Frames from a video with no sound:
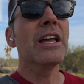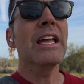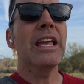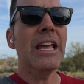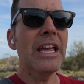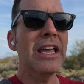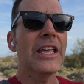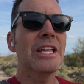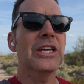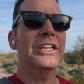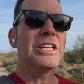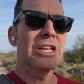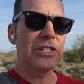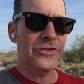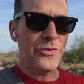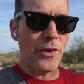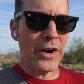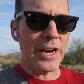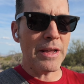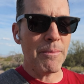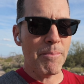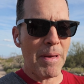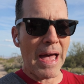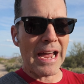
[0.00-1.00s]
It's
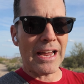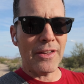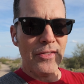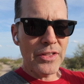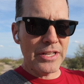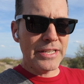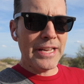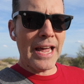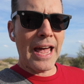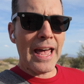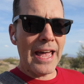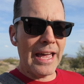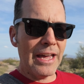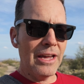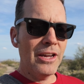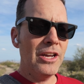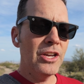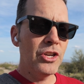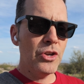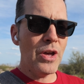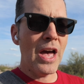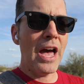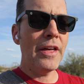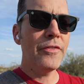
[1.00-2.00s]
funny, back in the day,
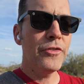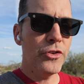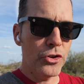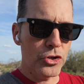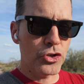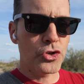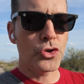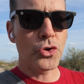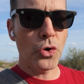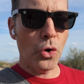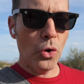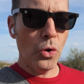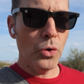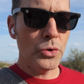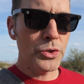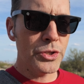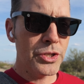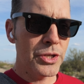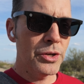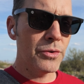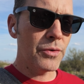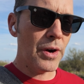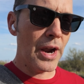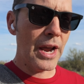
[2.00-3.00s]
you had your
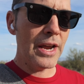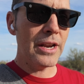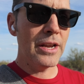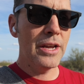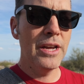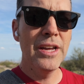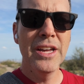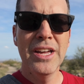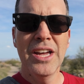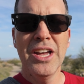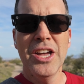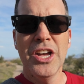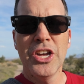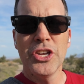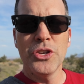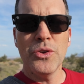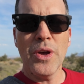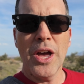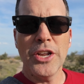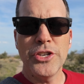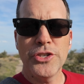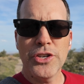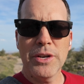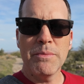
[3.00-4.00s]
trolls, right?
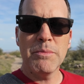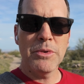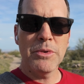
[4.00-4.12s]
You had your